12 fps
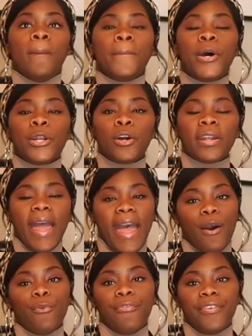Put on an
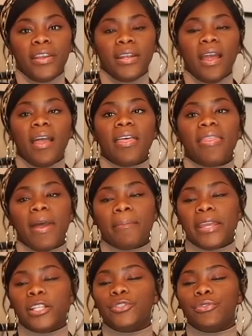outfit that
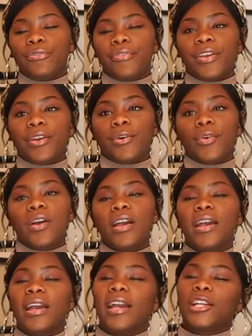makes you feel
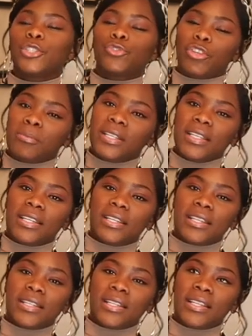extremely
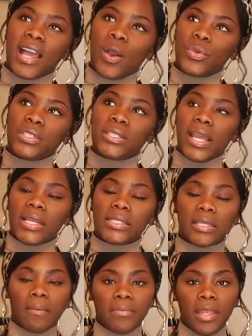good. I would say
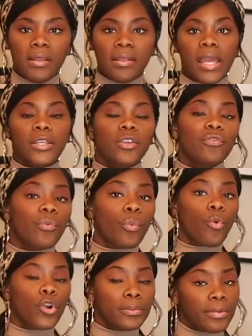something that you've
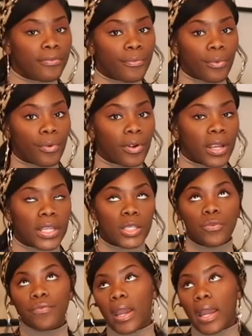worn before and
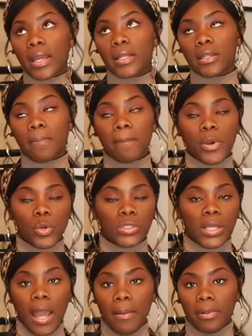you've gotten the most
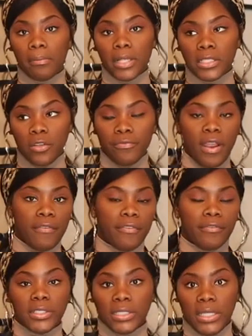compliments you've ever
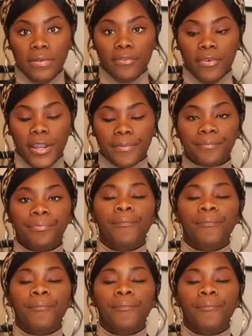received, right?